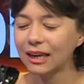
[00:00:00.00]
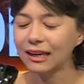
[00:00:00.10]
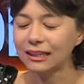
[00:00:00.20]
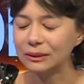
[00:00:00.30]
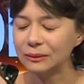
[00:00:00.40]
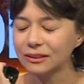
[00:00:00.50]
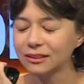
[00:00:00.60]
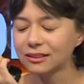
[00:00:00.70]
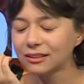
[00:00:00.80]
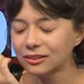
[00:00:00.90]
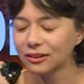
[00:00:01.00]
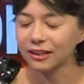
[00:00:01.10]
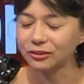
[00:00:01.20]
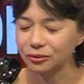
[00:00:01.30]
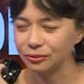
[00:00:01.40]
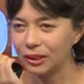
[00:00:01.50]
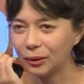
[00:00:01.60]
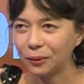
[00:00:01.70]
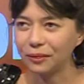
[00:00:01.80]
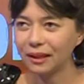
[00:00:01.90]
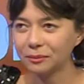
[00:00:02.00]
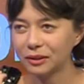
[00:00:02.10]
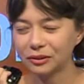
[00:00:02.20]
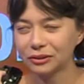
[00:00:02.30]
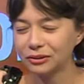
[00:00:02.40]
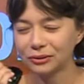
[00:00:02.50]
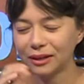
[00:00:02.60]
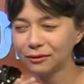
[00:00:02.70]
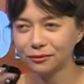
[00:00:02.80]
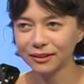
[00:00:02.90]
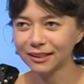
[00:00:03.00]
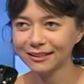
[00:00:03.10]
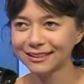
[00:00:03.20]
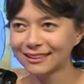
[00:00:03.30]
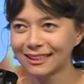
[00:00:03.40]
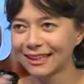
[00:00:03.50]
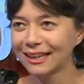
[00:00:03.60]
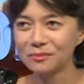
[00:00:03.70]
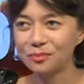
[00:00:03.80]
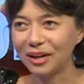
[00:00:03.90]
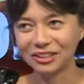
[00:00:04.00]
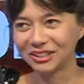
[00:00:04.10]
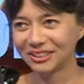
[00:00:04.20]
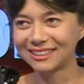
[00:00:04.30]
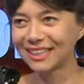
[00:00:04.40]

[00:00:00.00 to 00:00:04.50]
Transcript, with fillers: and was trying to record that because you know everything is precious